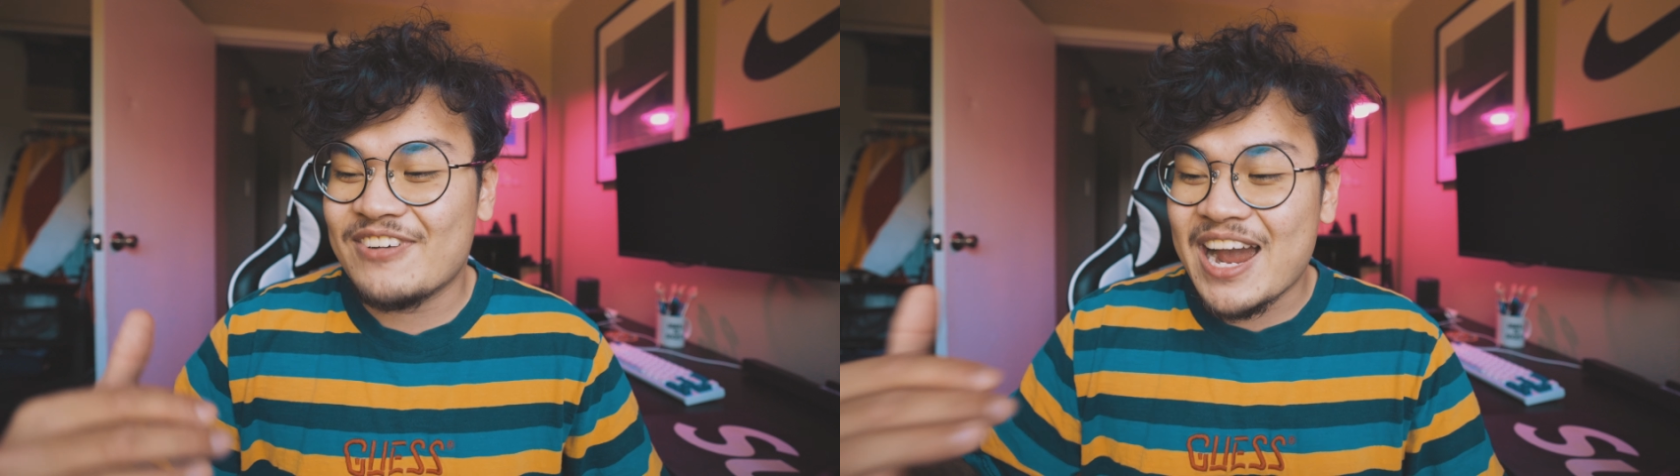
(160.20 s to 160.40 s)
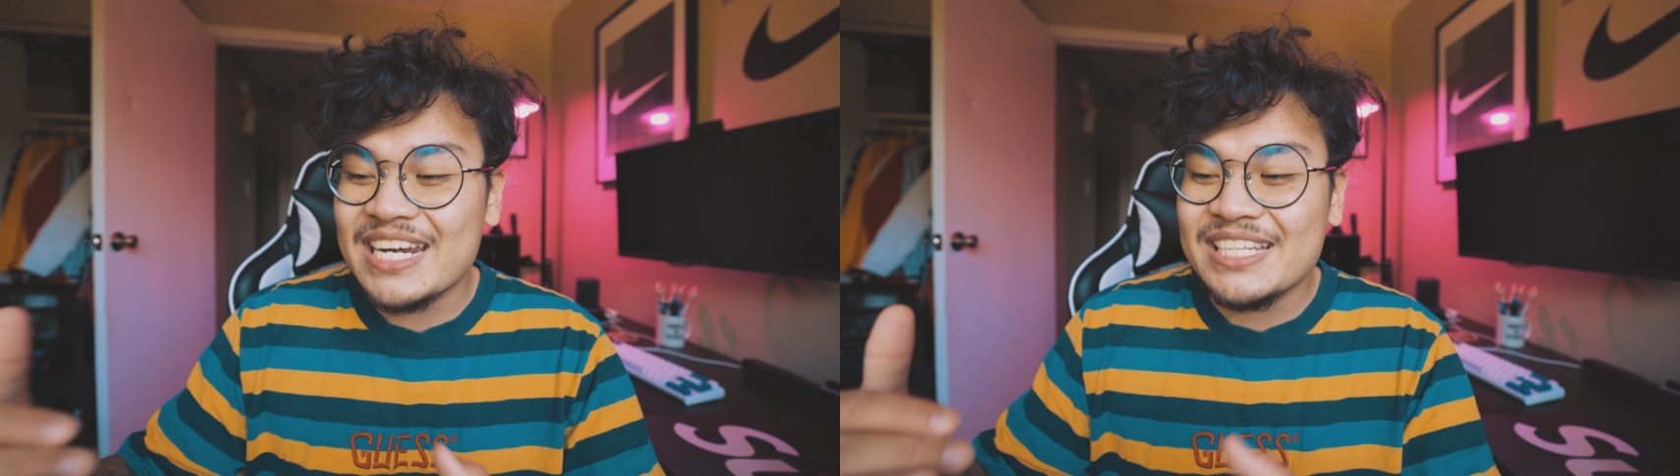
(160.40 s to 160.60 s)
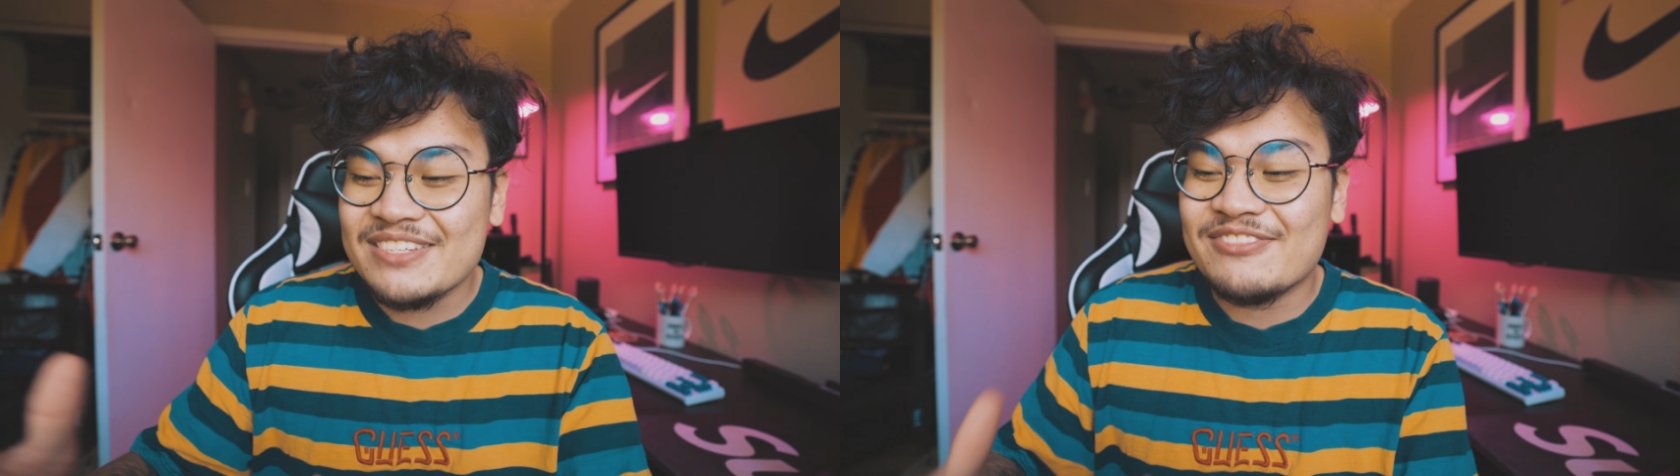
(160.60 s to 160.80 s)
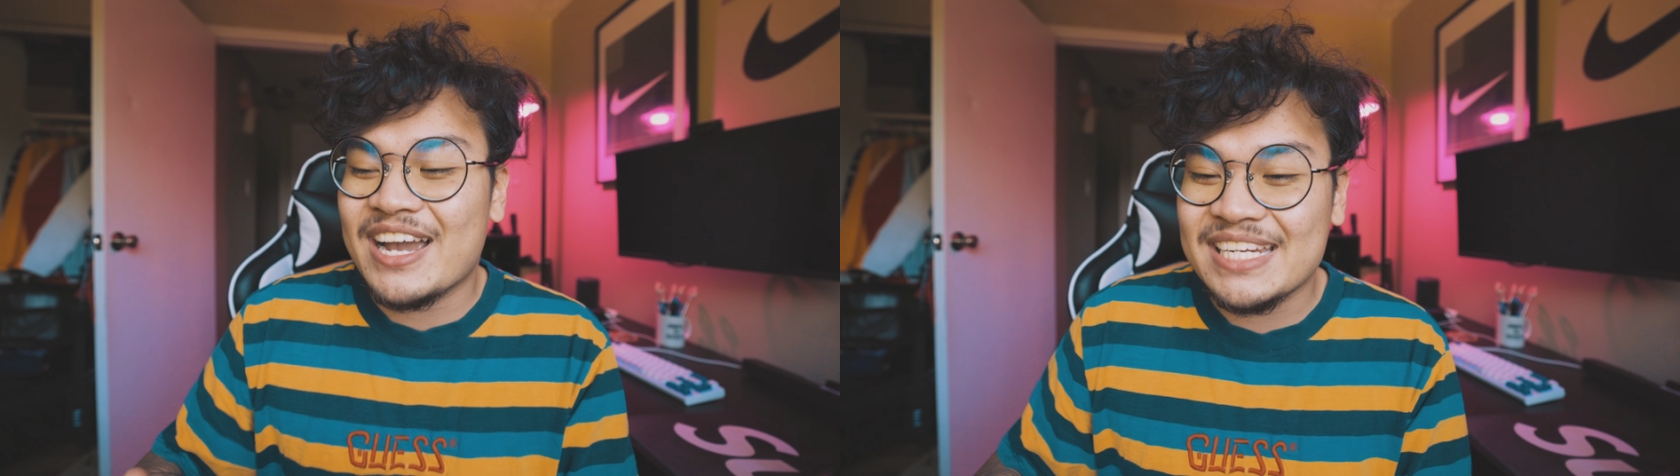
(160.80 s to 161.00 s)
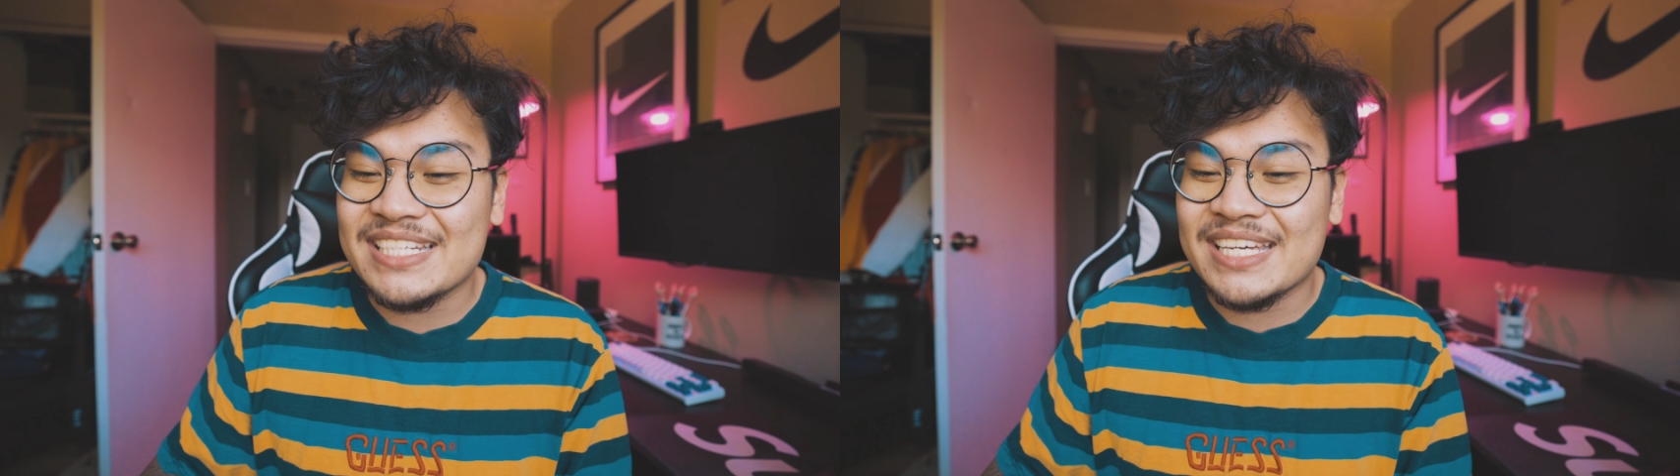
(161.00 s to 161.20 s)
finally
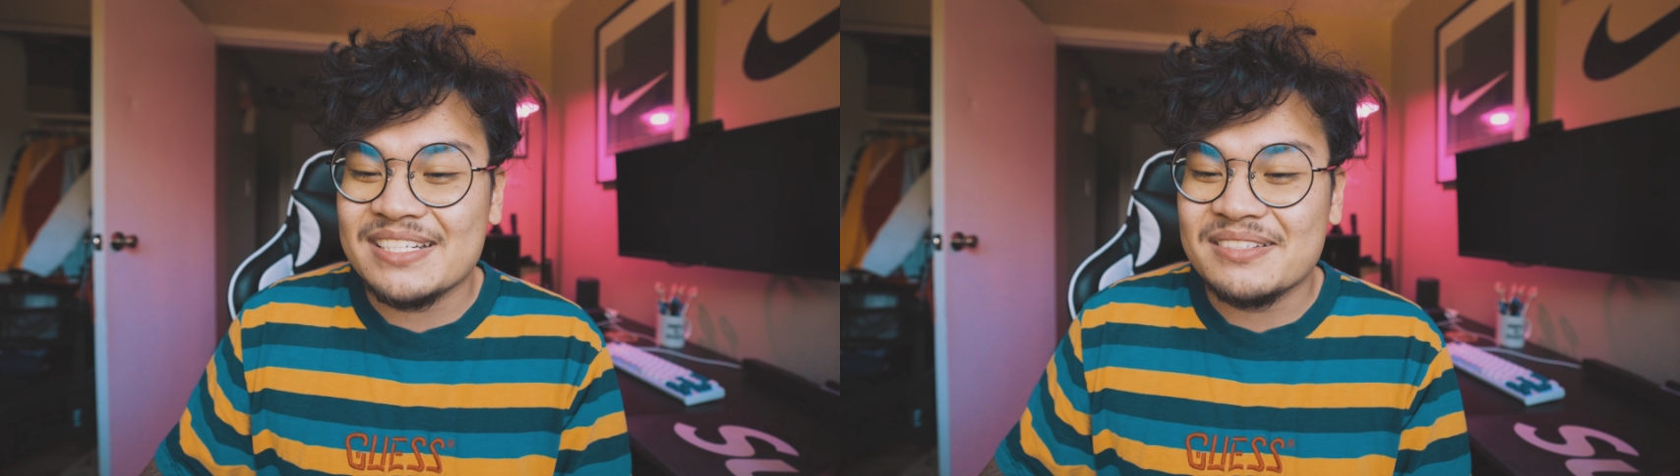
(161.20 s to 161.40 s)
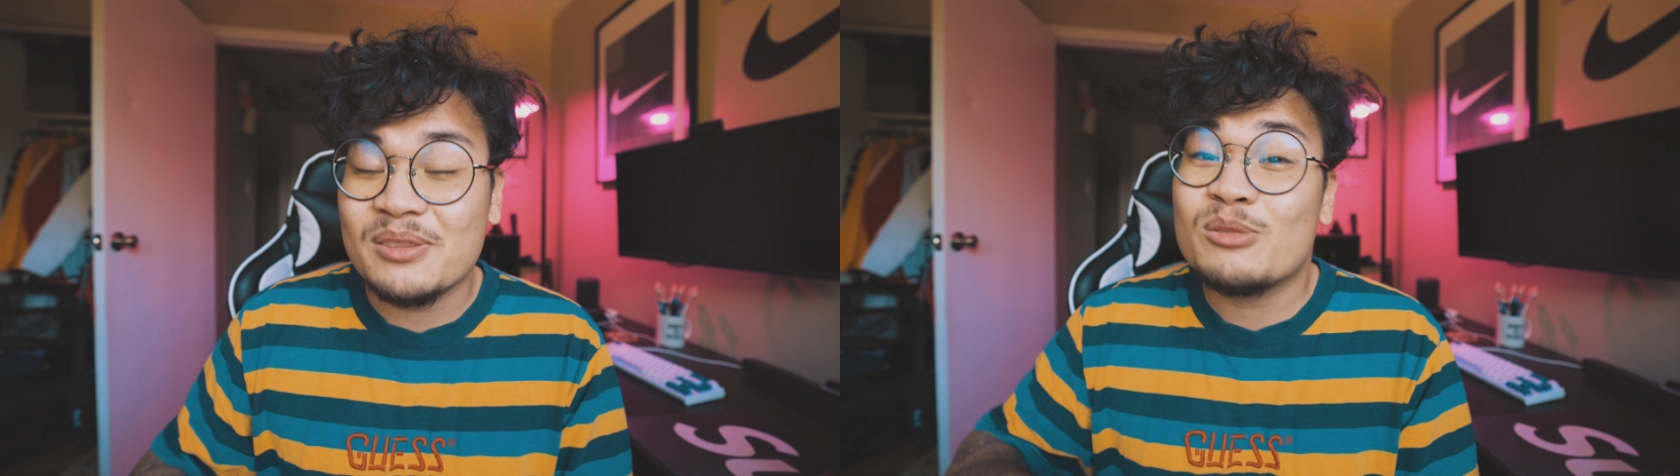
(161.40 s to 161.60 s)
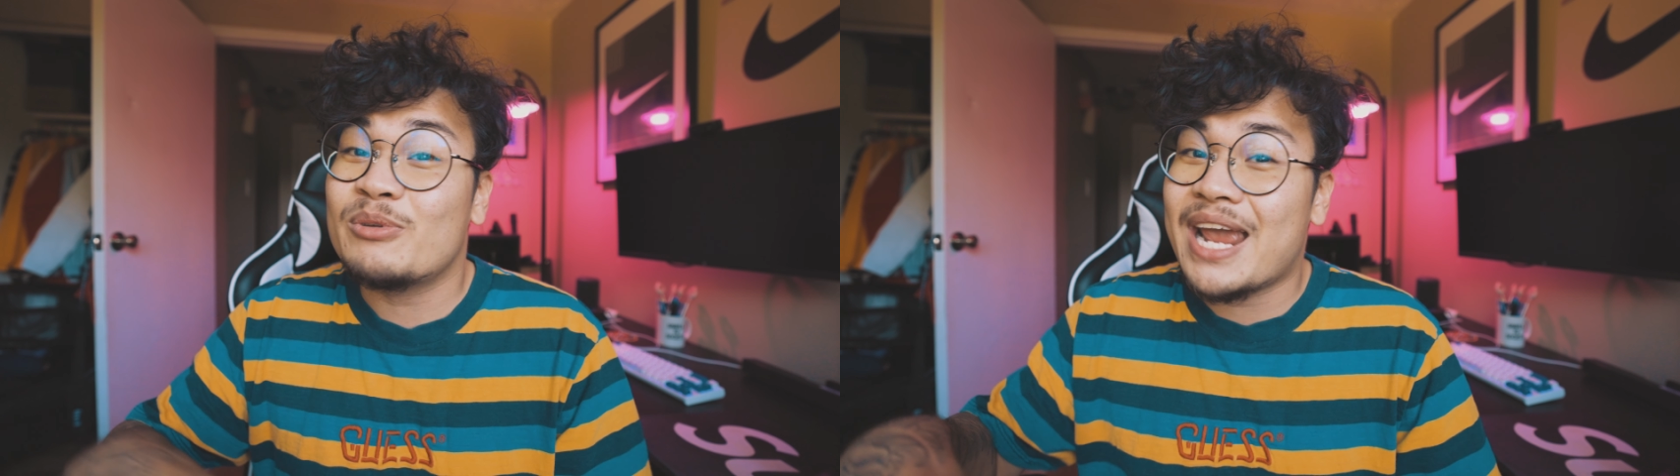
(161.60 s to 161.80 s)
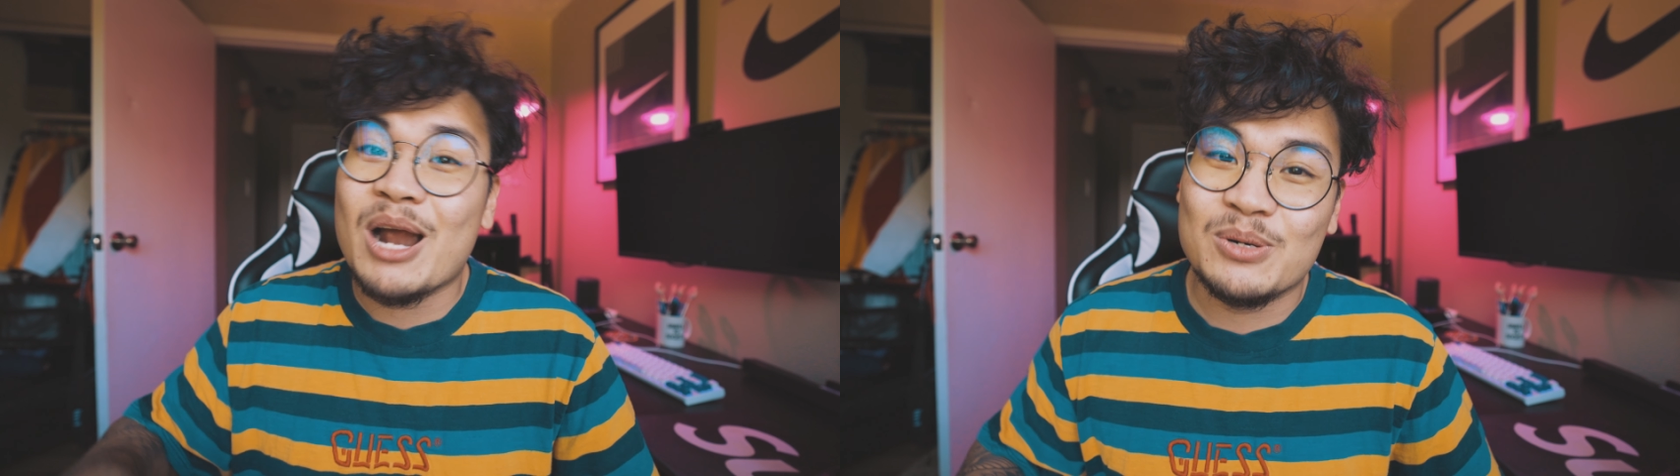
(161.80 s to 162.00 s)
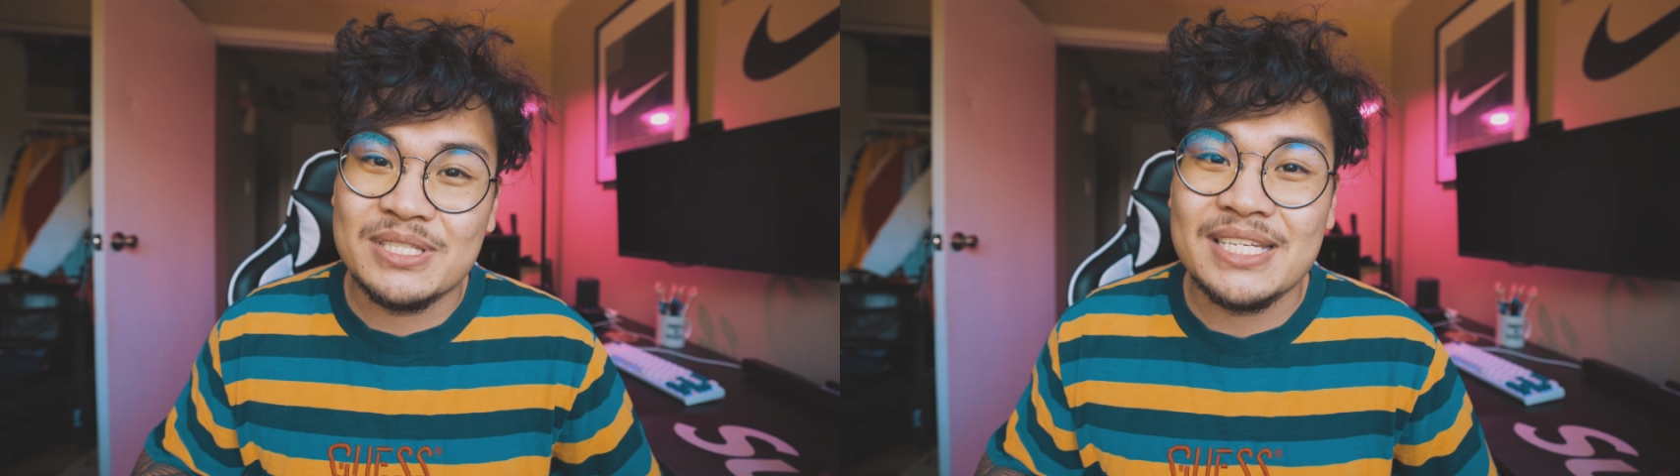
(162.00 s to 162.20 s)
find it 3
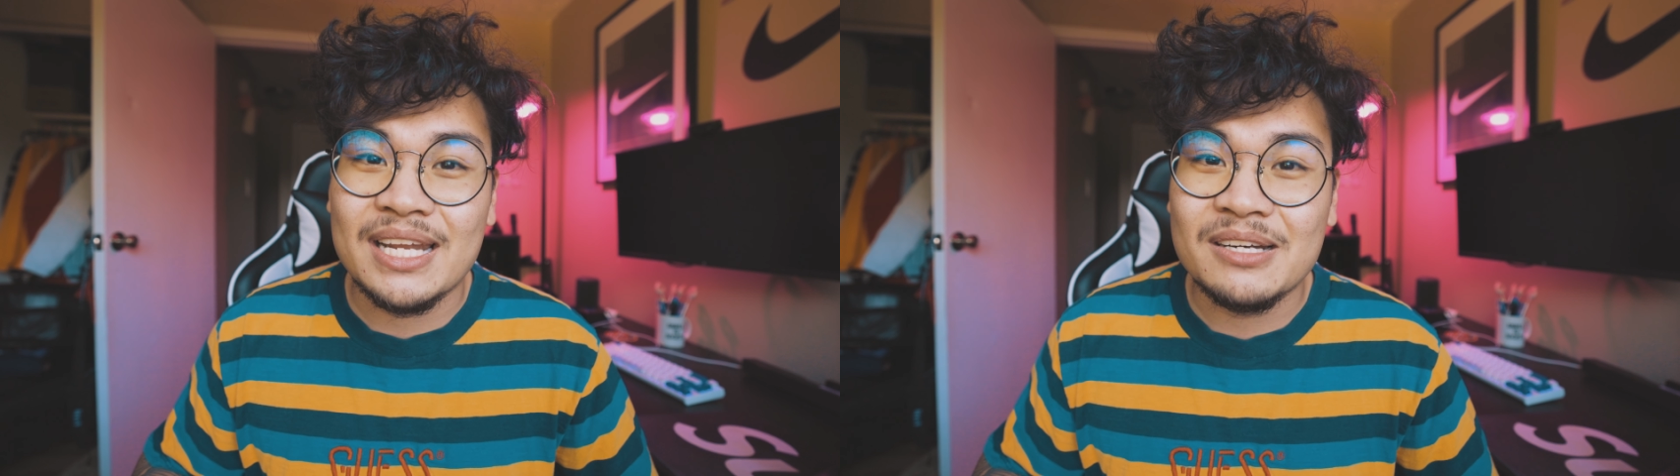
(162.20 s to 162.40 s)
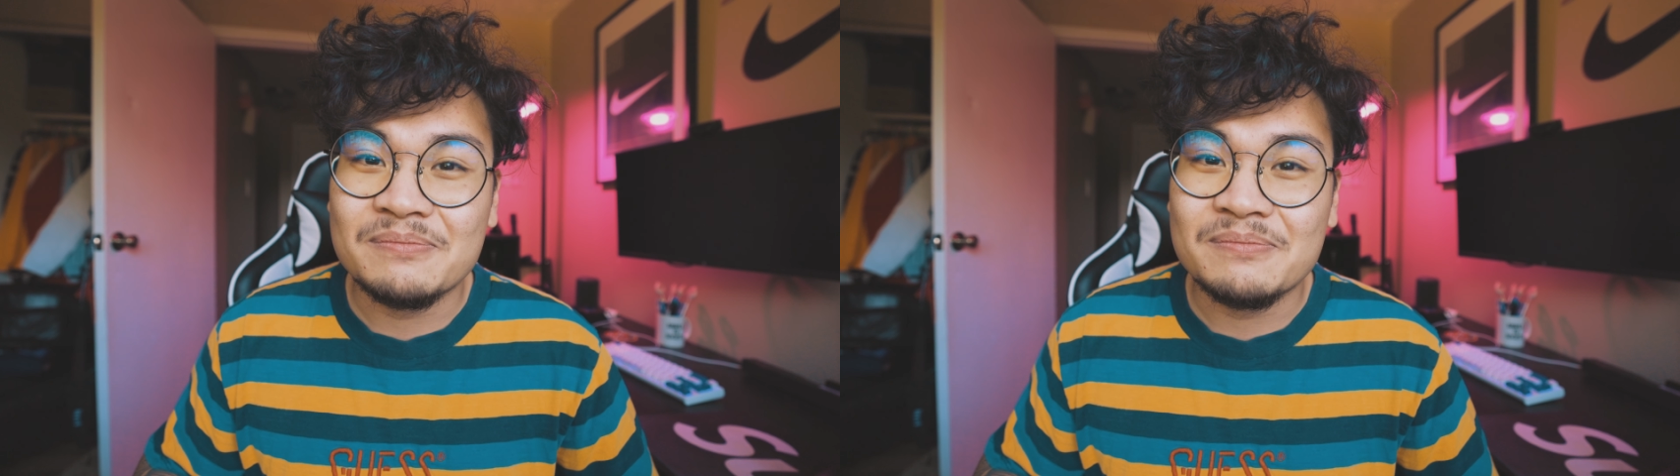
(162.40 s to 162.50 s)
hours in.